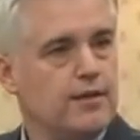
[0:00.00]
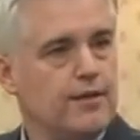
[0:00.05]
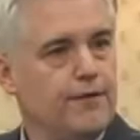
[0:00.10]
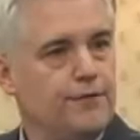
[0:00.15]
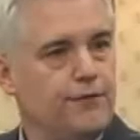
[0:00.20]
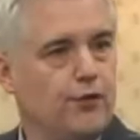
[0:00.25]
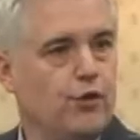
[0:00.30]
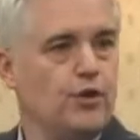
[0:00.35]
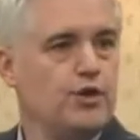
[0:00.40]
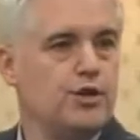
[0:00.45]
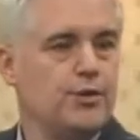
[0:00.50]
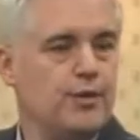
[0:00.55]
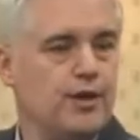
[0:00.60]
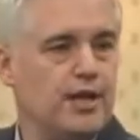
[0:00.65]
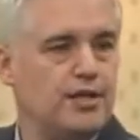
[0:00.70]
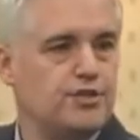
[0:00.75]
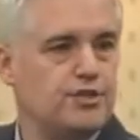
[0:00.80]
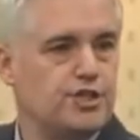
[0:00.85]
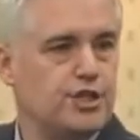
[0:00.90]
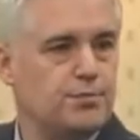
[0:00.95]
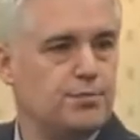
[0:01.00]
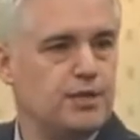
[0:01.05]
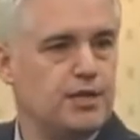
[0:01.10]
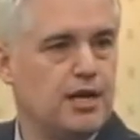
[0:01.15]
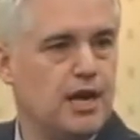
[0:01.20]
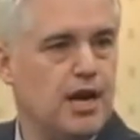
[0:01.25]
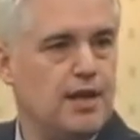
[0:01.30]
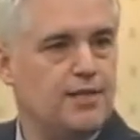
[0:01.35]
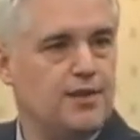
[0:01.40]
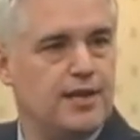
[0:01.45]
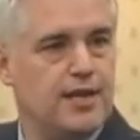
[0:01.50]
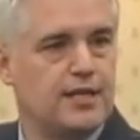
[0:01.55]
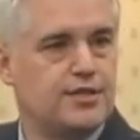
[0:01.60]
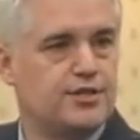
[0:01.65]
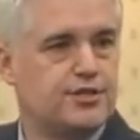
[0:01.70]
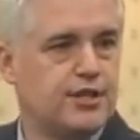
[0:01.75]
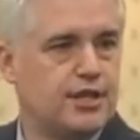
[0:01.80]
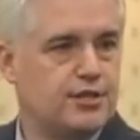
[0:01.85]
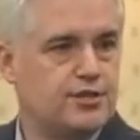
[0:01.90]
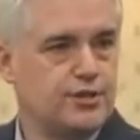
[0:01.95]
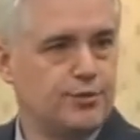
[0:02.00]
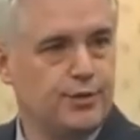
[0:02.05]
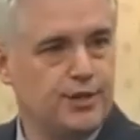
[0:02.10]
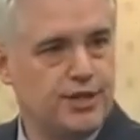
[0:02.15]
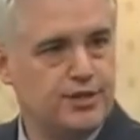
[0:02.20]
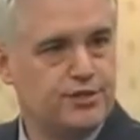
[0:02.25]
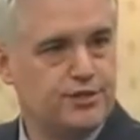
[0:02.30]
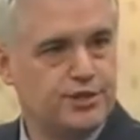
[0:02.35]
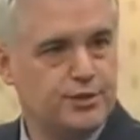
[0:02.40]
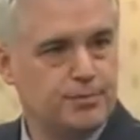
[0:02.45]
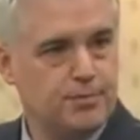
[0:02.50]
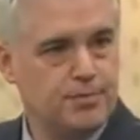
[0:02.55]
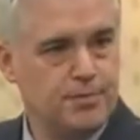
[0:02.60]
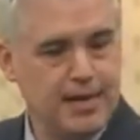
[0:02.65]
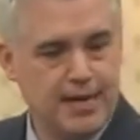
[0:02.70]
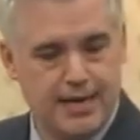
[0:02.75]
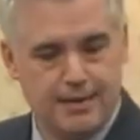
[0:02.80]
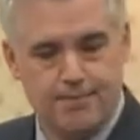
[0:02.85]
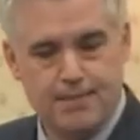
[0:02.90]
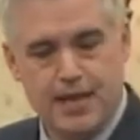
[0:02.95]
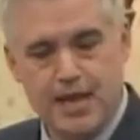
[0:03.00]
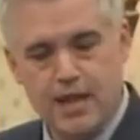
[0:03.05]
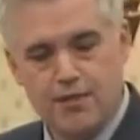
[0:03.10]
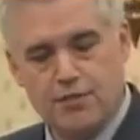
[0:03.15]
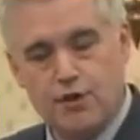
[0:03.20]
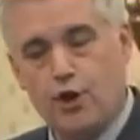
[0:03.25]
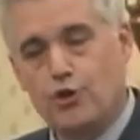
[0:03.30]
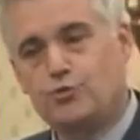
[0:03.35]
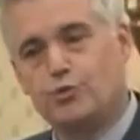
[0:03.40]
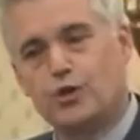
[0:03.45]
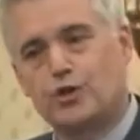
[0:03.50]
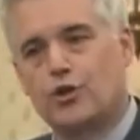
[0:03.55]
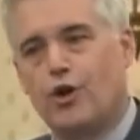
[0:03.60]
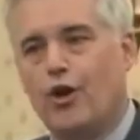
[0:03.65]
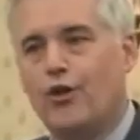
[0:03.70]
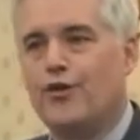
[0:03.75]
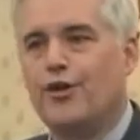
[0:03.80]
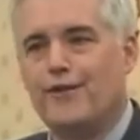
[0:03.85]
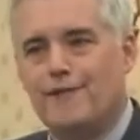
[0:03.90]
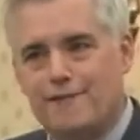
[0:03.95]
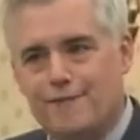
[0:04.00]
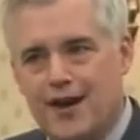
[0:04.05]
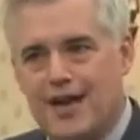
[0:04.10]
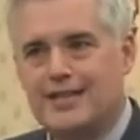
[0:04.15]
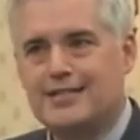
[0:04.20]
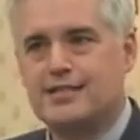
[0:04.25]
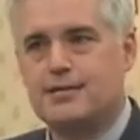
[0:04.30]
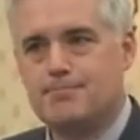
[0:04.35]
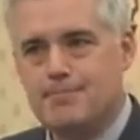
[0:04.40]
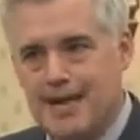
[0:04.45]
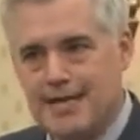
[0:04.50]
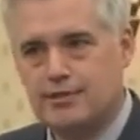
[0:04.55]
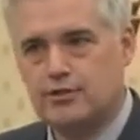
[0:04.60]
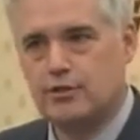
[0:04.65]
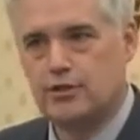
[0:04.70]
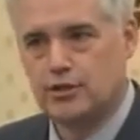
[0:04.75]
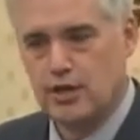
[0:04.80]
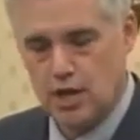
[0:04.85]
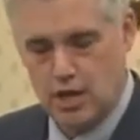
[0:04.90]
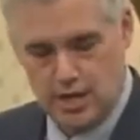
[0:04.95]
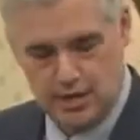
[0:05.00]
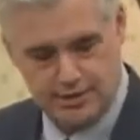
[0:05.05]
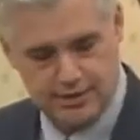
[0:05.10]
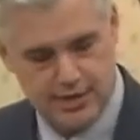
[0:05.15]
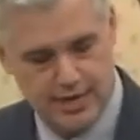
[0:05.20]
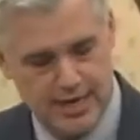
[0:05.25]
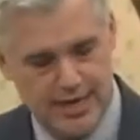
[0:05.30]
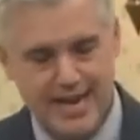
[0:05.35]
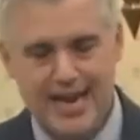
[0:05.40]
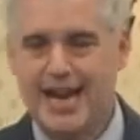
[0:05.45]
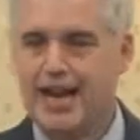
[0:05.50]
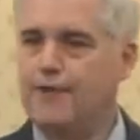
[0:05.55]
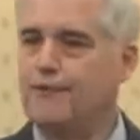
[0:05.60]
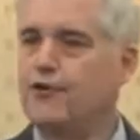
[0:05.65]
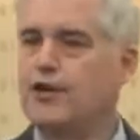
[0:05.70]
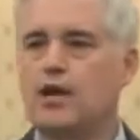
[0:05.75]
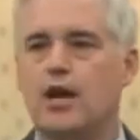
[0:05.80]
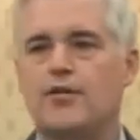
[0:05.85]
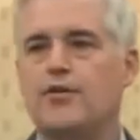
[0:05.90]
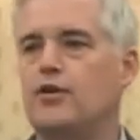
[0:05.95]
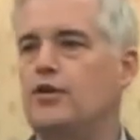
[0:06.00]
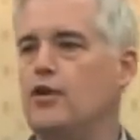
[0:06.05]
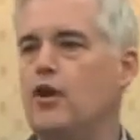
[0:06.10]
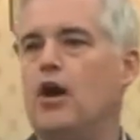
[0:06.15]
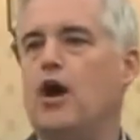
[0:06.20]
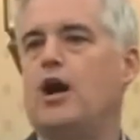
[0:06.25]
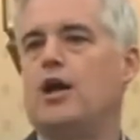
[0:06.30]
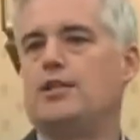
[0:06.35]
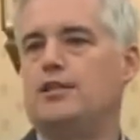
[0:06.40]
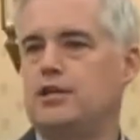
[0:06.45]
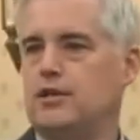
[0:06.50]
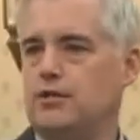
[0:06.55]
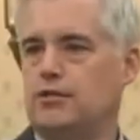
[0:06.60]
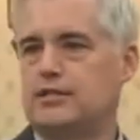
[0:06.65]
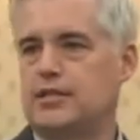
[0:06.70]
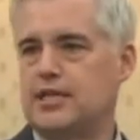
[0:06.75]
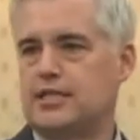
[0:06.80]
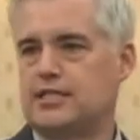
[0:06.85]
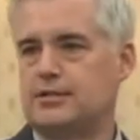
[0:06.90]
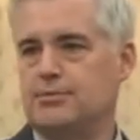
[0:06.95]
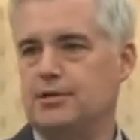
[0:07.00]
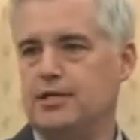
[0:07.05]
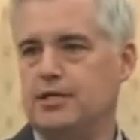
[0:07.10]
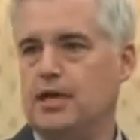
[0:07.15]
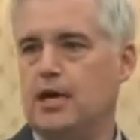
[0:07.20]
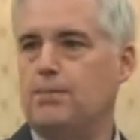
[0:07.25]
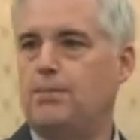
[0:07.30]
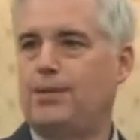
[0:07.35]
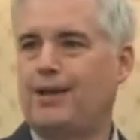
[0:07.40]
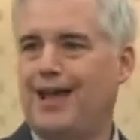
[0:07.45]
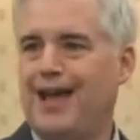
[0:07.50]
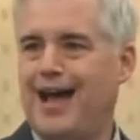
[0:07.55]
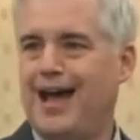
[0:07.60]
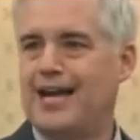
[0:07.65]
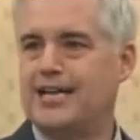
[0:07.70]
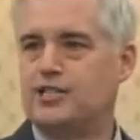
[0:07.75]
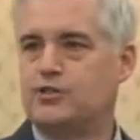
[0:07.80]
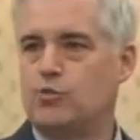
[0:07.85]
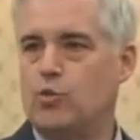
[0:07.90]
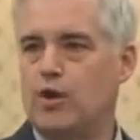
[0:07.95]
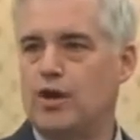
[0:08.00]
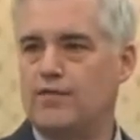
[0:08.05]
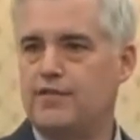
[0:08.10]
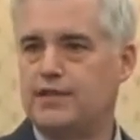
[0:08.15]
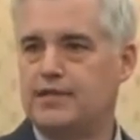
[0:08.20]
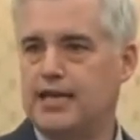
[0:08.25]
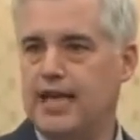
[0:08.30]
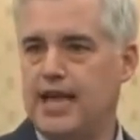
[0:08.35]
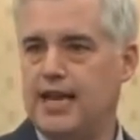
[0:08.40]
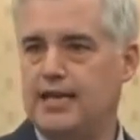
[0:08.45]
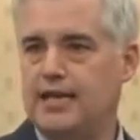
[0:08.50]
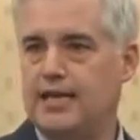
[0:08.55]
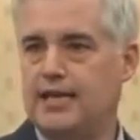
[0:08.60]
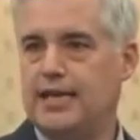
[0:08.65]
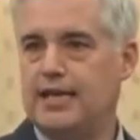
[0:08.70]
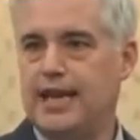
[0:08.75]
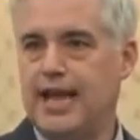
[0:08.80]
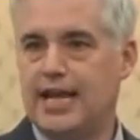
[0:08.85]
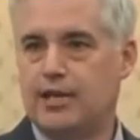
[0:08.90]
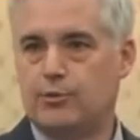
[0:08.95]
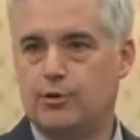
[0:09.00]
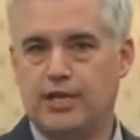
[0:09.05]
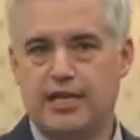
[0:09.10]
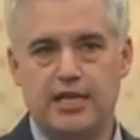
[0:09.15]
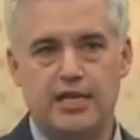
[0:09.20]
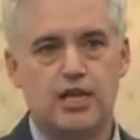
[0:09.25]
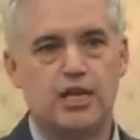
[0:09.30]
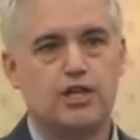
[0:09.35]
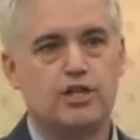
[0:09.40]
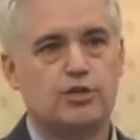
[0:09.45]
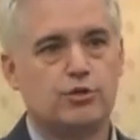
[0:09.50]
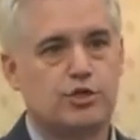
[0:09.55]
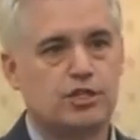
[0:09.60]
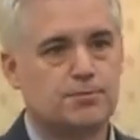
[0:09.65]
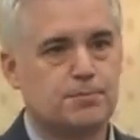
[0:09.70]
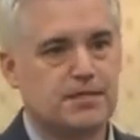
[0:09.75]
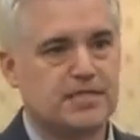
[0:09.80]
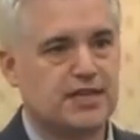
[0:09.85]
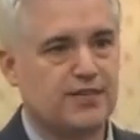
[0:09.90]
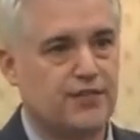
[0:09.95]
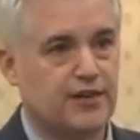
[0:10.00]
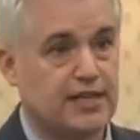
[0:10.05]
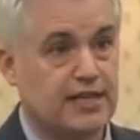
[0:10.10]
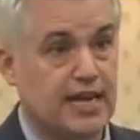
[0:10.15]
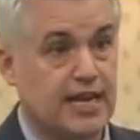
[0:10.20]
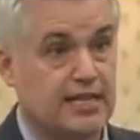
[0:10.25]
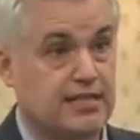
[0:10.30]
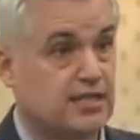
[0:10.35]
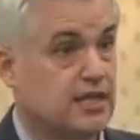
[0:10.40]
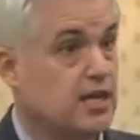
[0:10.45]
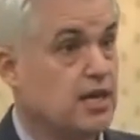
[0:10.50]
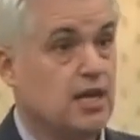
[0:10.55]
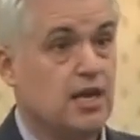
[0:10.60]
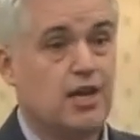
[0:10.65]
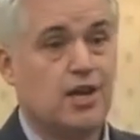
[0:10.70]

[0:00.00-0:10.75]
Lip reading: 4, your relationship to God. The next 6, your relationship to man. Those were called fundamental laws. Every other law in the Old Testament applies one of the 10 in equity to a specific case.